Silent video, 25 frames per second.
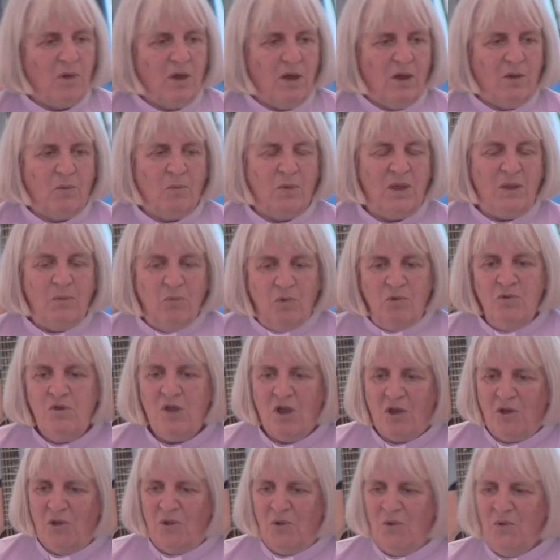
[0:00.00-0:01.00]
We will
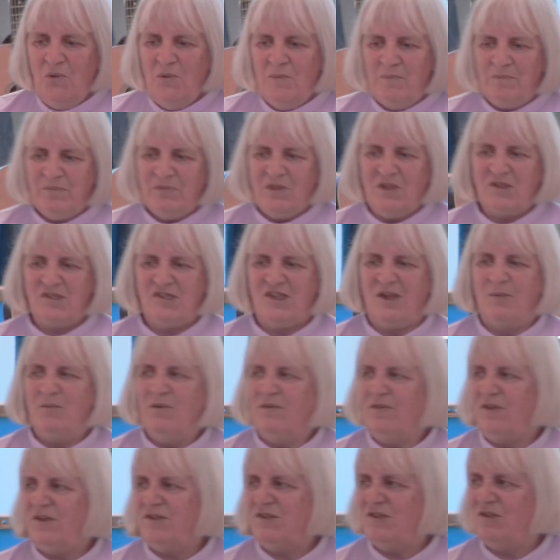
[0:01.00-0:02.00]
know that some of
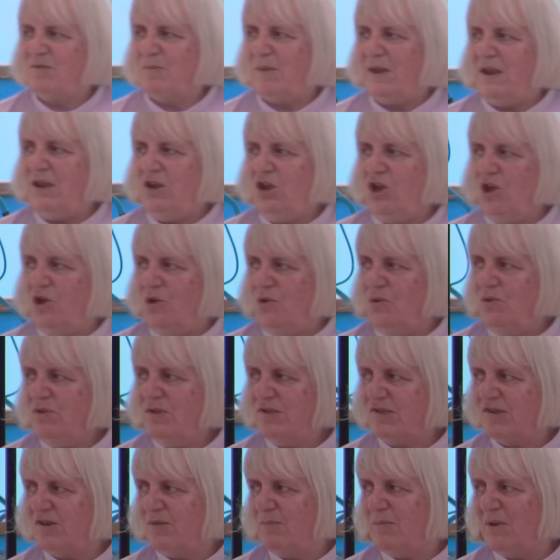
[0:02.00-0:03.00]
this has been
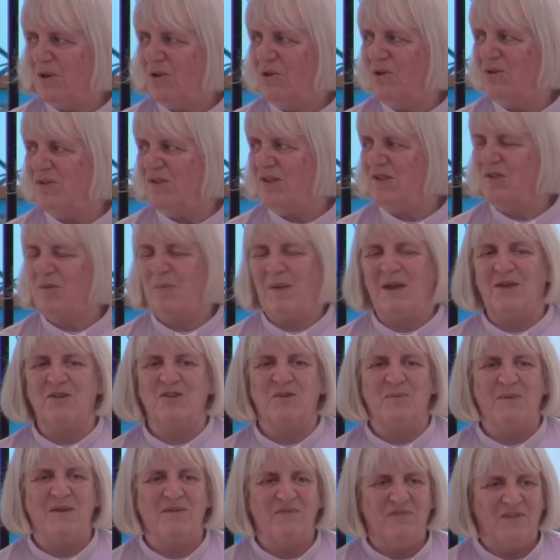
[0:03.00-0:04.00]
used because it's about to
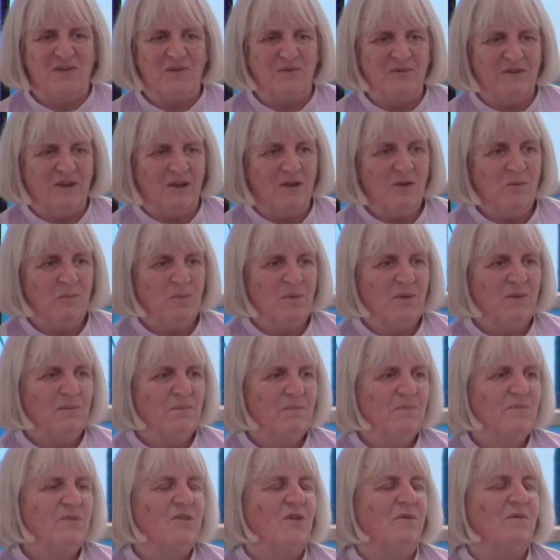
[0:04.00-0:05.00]
be filled up.
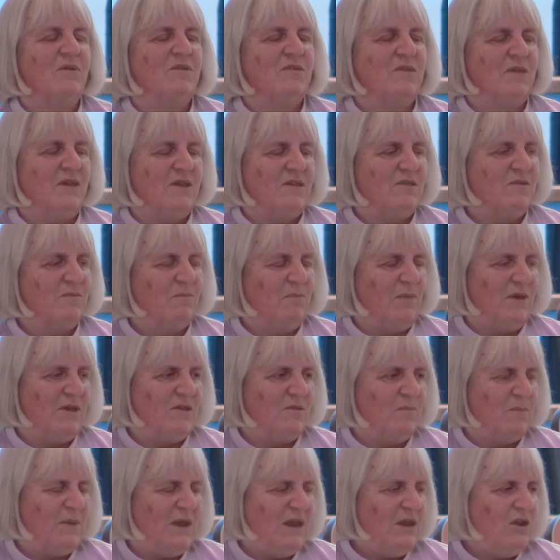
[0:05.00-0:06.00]
So it's
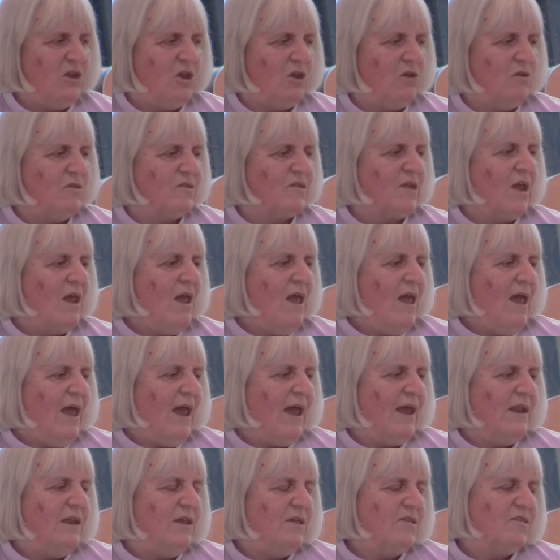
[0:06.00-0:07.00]
been used,
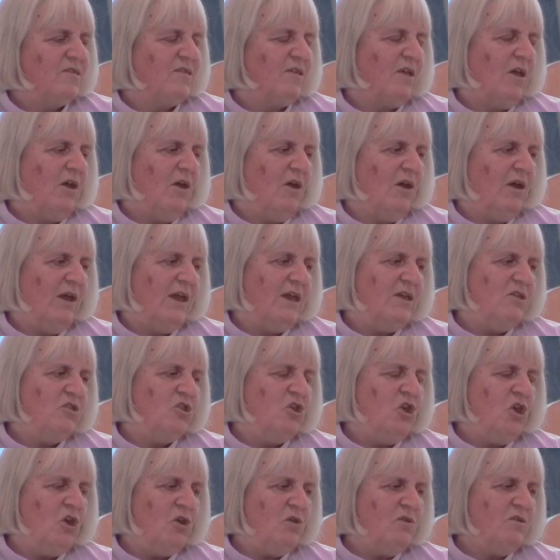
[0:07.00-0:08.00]
and it's
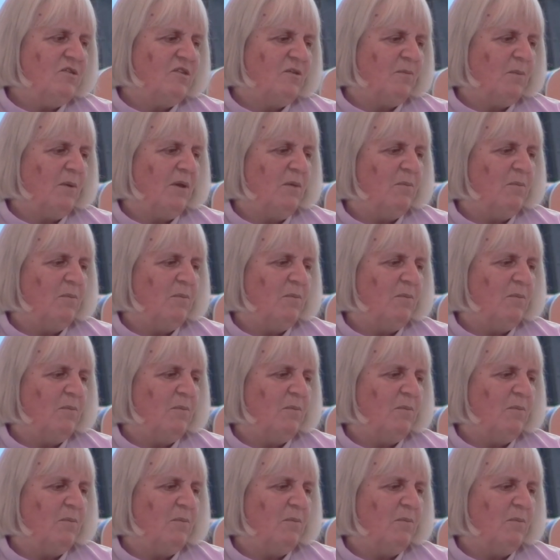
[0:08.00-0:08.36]
used by